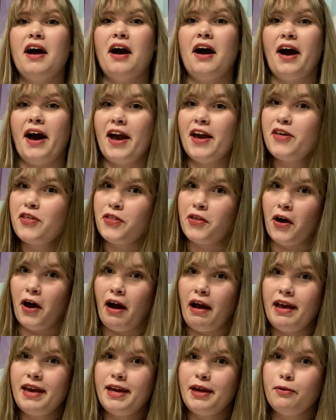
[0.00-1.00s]
I
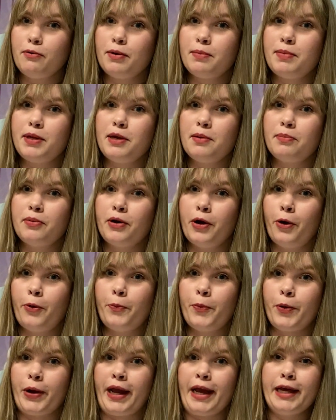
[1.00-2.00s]
thought it would be
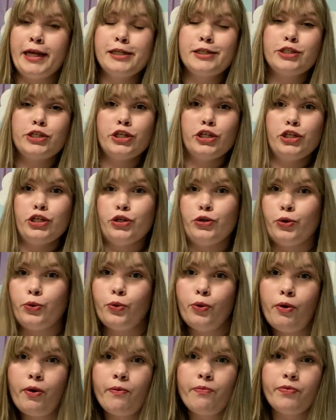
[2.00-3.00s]
appropriate to
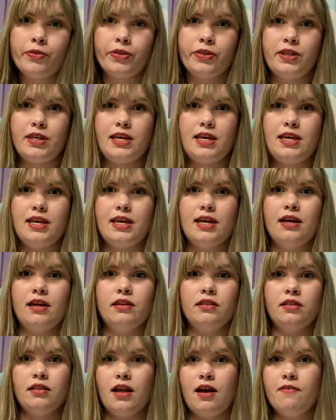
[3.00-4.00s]
do the
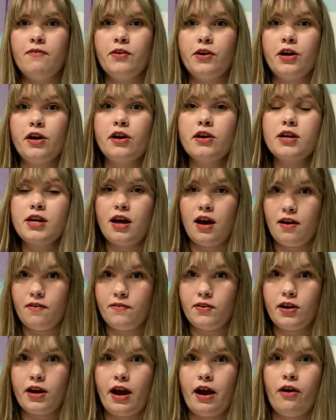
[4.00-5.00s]
Lover
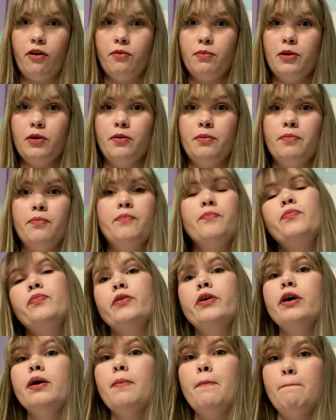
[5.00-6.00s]
cover album
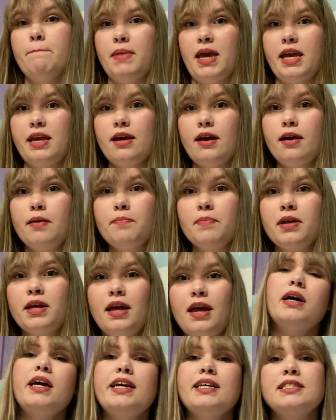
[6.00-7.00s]
makeup,
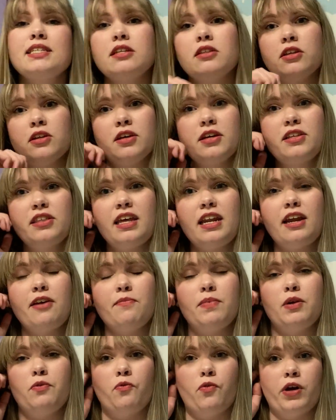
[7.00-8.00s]
but it's a look that I've
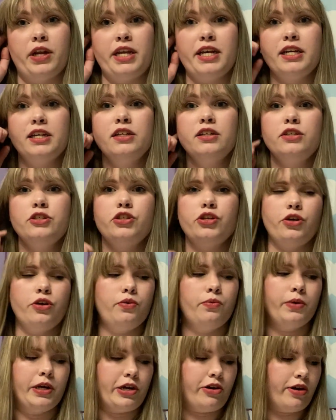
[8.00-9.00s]
been wanting
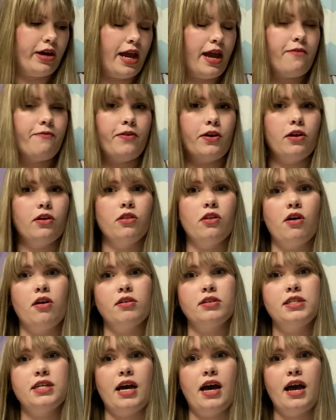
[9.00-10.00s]
to recreate for a
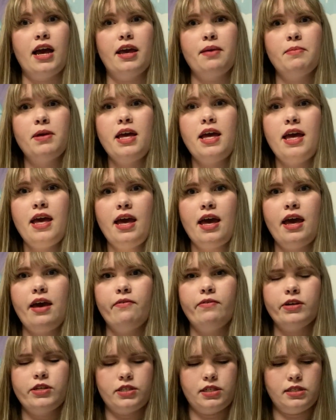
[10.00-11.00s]
long time,
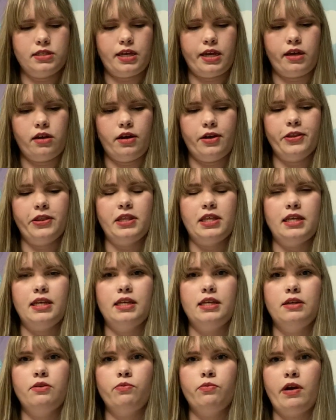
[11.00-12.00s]
ever since I got
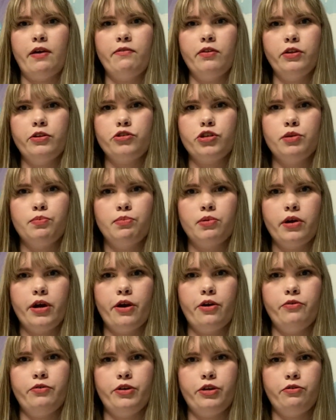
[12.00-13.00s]
the Revolution
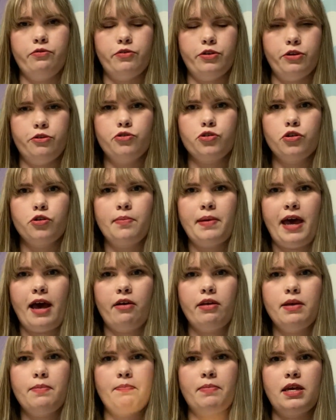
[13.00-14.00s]
Pro New Neutral
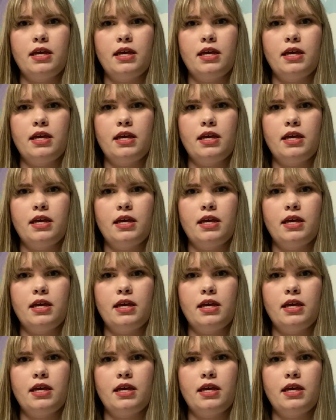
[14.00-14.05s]
palette